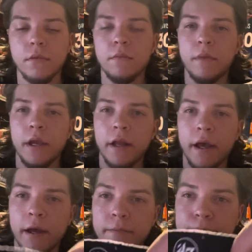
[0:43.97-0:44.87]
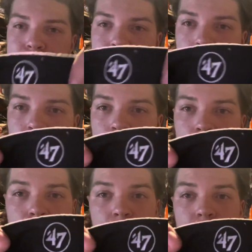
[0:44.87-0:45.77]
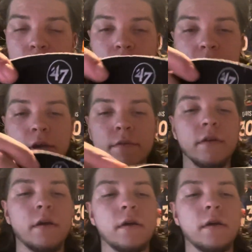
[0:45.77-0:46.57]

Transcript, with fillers: made hat, the company 47.